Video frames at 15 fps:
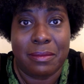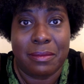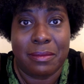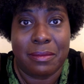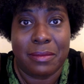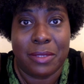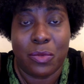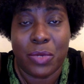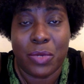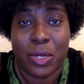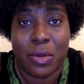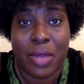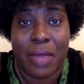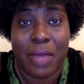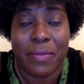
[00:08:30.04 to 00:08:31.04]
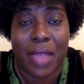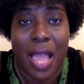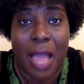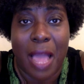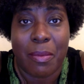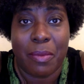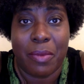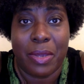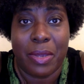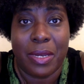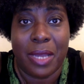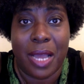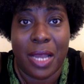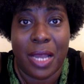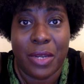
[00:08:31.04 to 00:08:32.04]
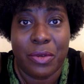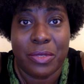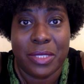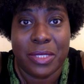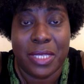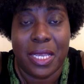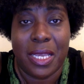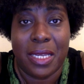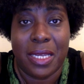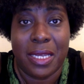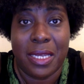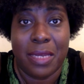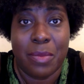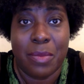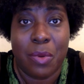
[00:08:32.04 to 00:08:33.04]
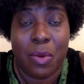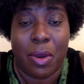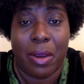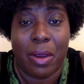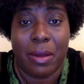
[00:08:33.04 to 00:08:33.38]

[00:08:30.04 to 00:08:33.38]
So we don't have to operate under sin anymore.